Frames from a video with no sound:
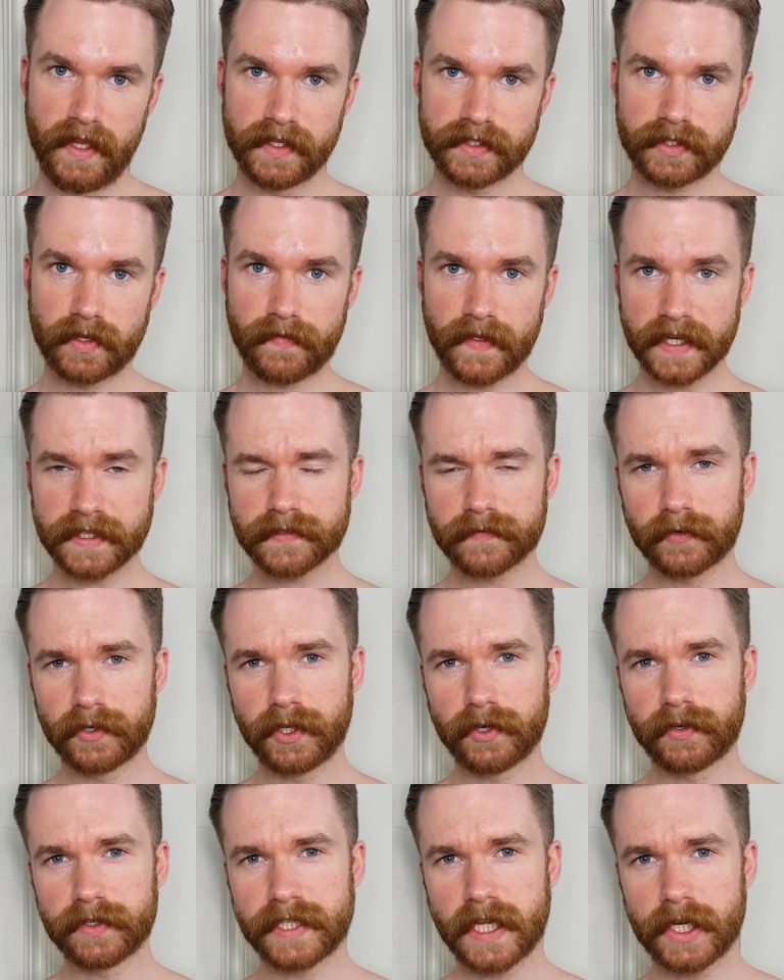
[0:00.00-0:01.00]
So thanks for
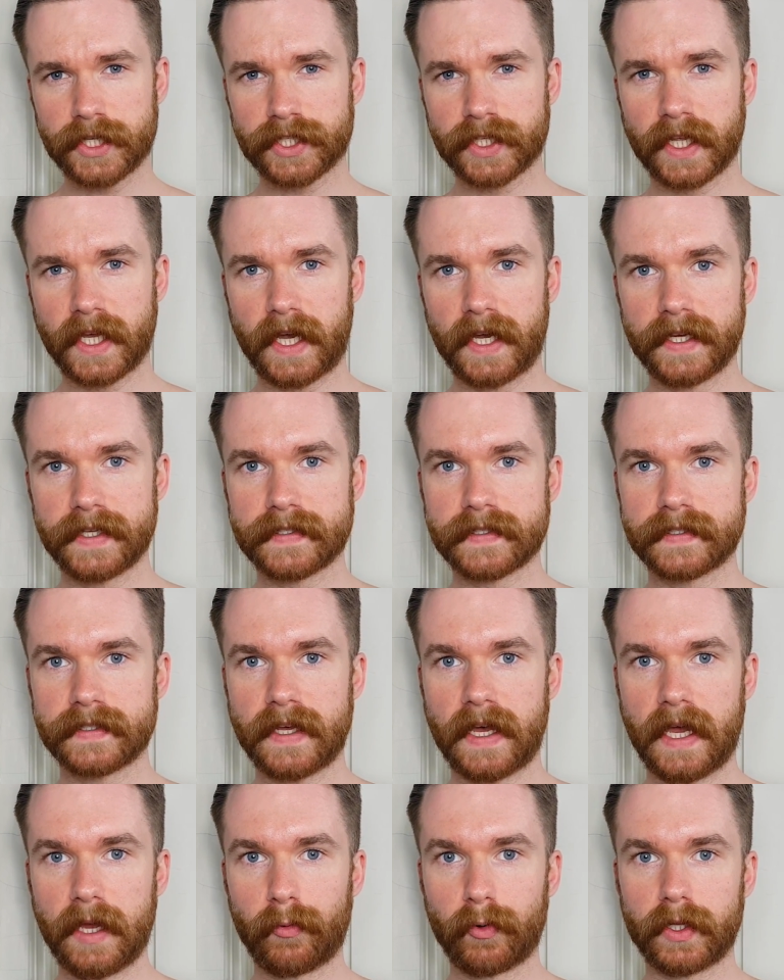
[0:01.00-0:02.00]
your attention,
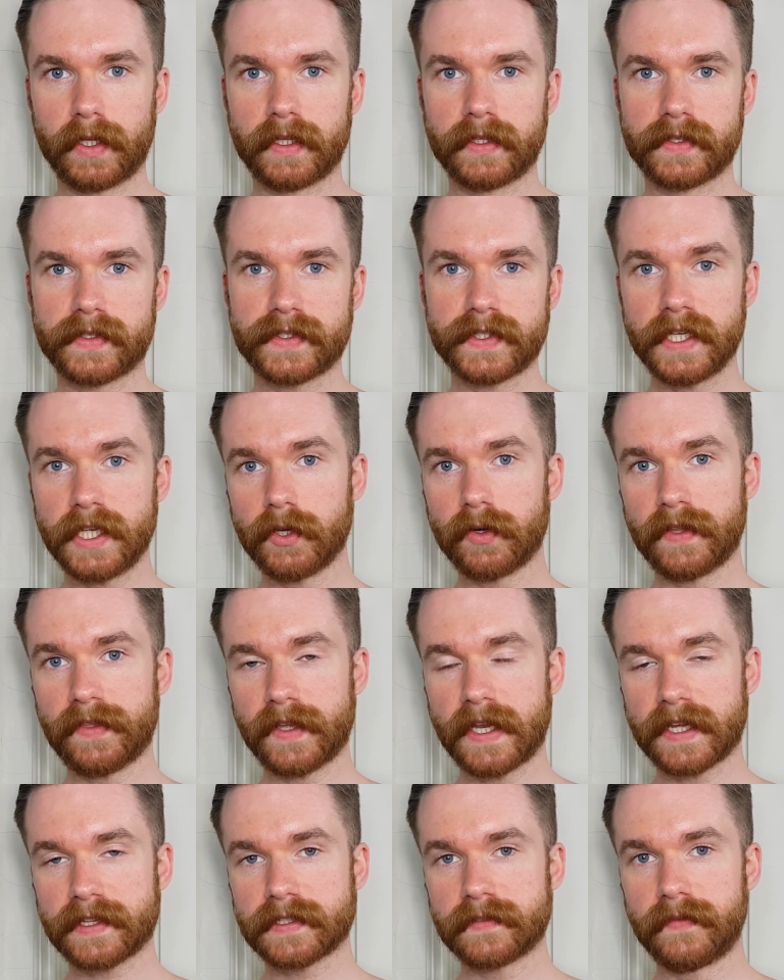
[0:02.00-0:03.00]
guys. I will see you in
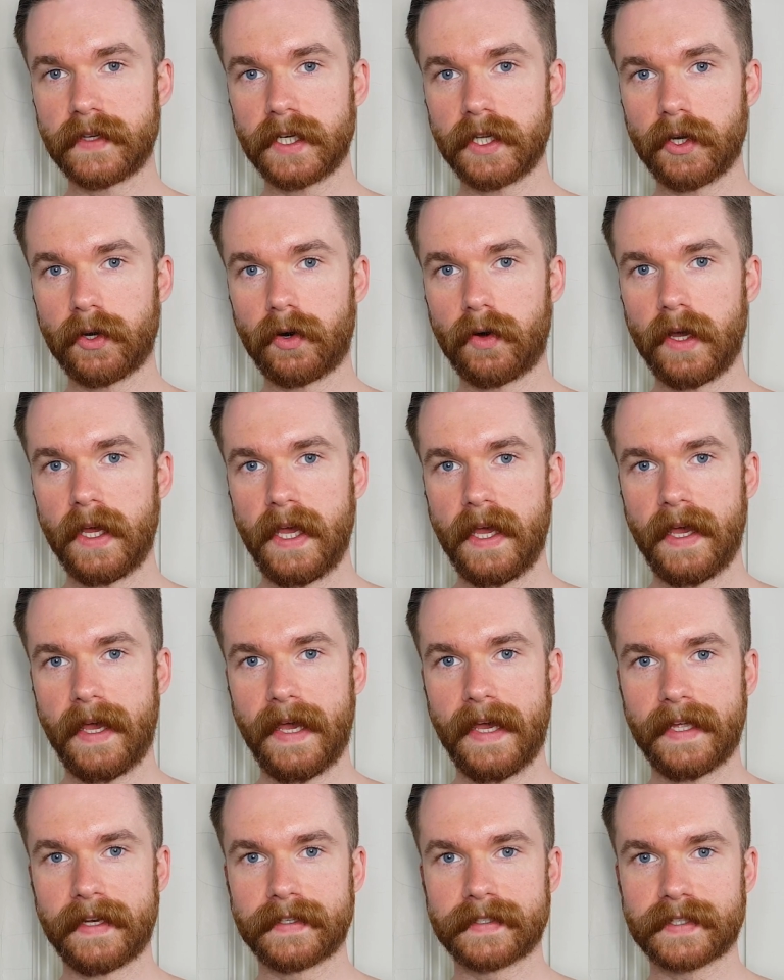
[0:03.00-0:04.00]
the next video,
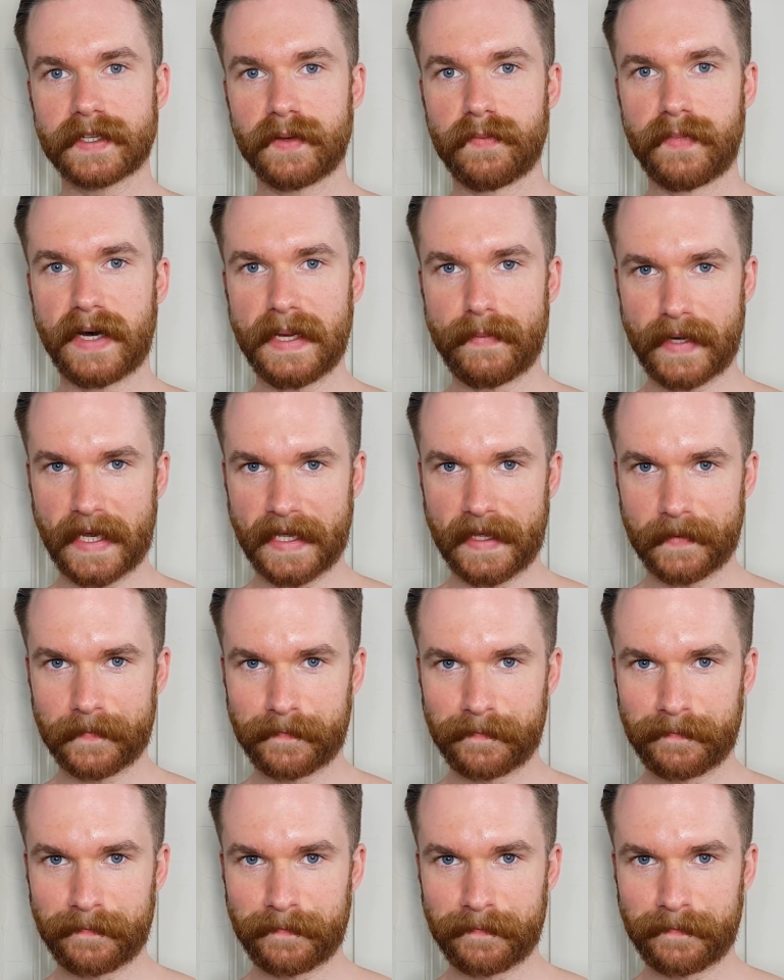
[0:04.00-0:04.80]
and bye bye.